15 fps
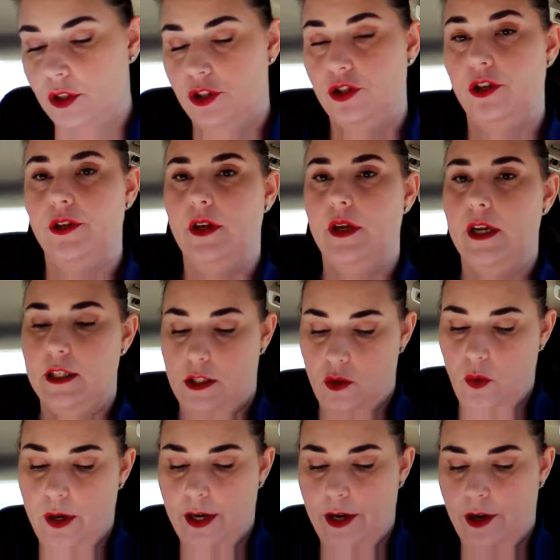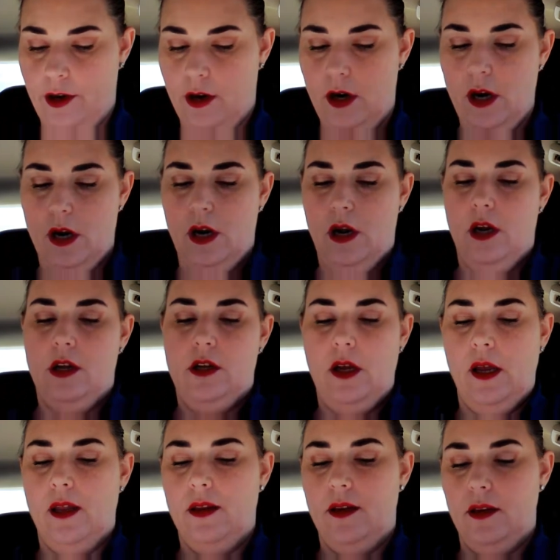Lizzie Kate, hooray for the
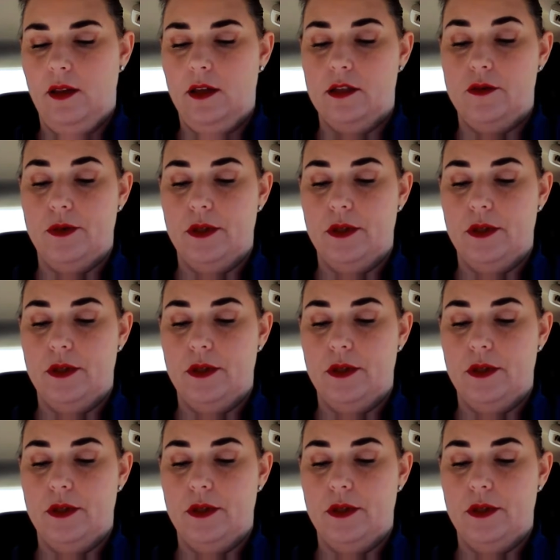USA,